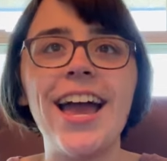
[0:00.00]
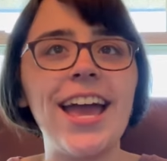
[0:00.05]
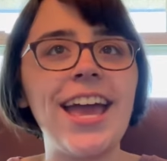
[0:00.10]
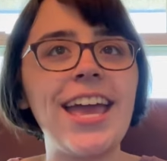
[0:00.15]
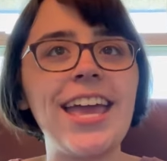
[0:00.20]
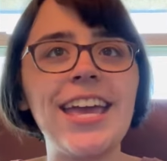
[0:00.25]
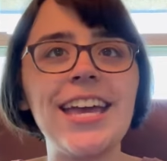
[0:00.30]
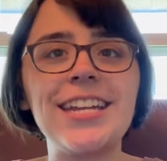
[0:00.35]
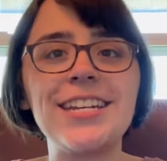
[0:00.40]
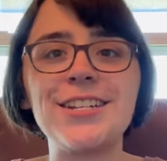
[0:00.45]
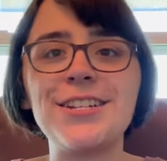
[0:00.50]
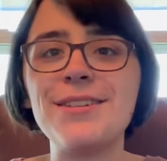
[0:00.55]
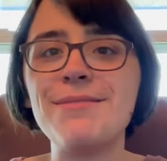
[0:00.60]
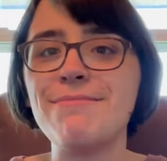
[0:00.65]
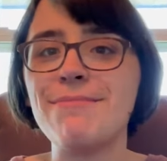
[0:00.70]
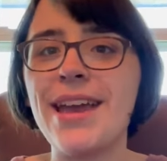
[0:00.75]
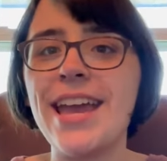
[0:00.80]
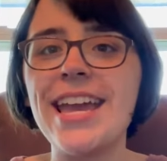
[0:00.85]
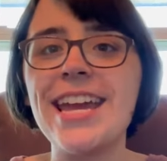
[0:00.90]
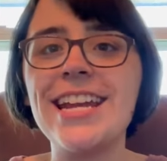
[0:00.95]
And she
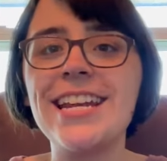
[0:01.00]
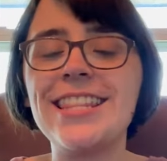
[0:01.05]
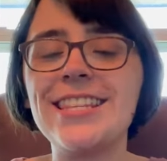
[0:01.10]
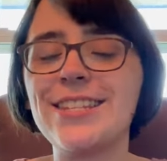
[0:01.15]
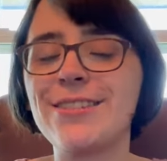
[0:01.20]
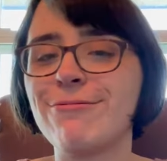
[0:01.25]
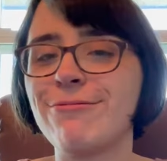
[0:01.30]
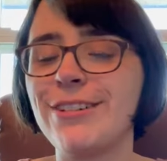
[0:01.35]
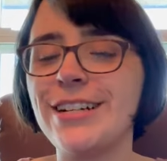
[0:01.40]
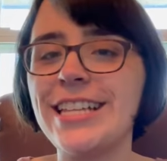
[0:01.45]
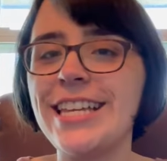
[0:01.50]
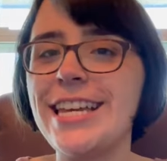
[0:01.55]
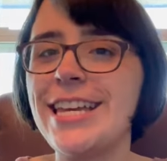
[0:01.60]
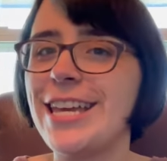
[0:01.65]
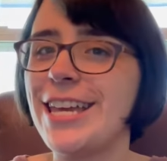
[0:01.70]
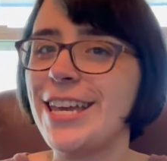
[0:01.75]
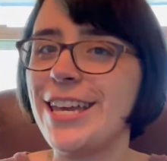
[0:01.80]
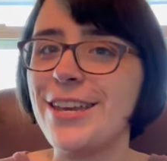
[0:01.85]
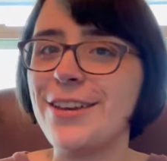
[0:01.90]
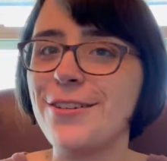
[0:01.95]
made this really
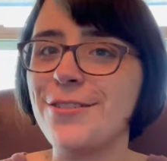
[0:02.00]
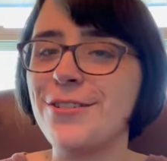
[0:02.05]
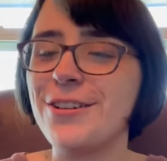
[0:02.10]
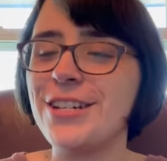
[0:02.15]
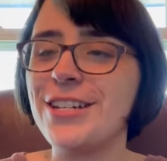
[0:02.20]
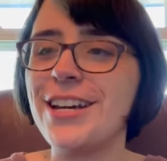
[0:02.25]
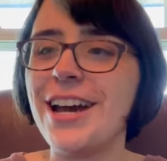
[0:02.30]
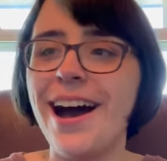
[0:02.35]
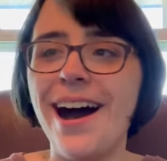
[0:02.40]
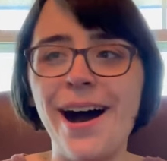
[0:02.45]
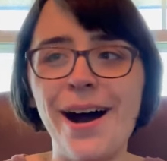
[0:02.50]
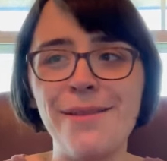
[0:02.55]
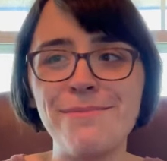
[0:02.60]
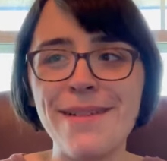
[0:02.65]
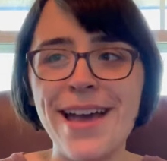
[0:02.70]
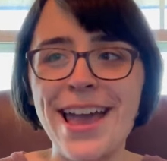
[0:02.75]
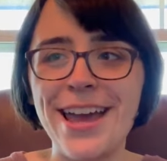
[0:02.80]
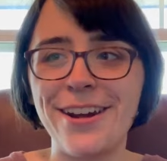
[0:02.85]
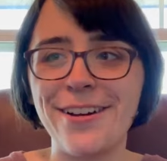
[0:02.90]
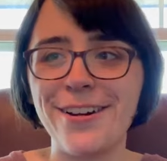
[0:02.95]
cute
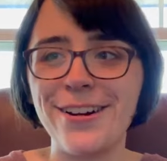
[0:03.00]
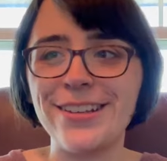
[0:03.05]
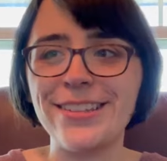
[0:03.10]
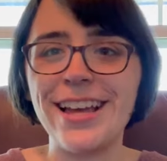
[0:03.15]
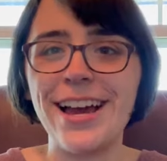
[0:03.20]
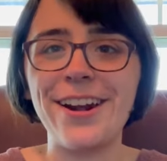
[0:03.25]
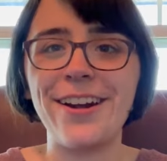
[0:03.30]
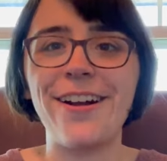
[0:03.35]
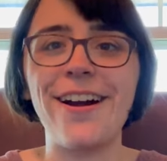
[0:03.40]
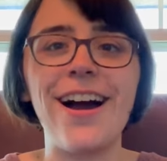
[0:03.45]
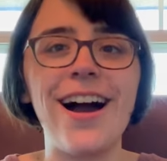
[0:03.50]
comment in her letter.